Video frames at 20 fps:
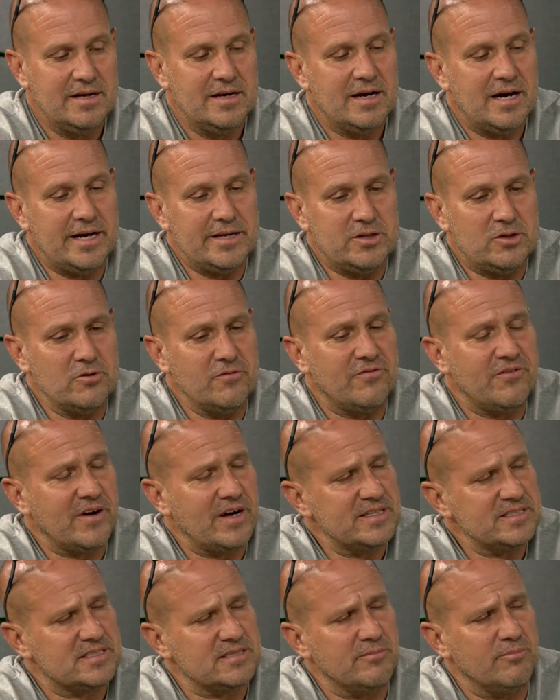I do
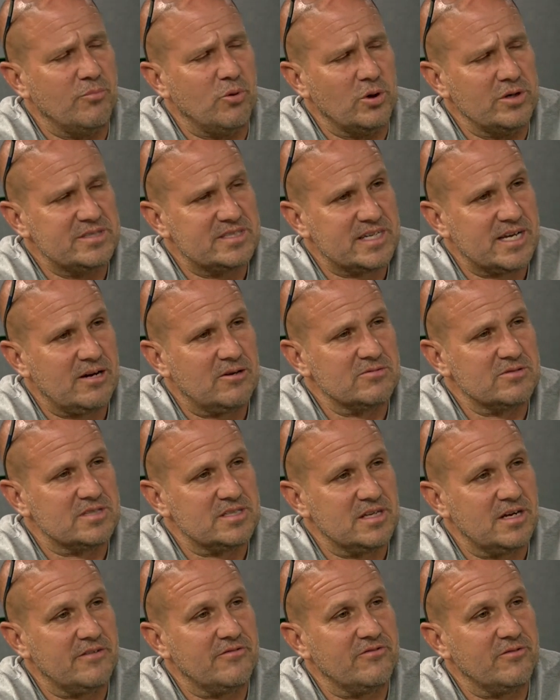find some Boy Scout
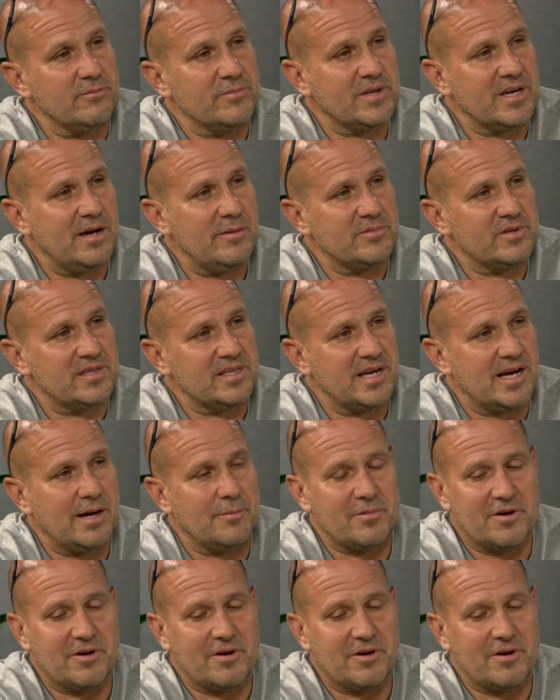stuff from time to time.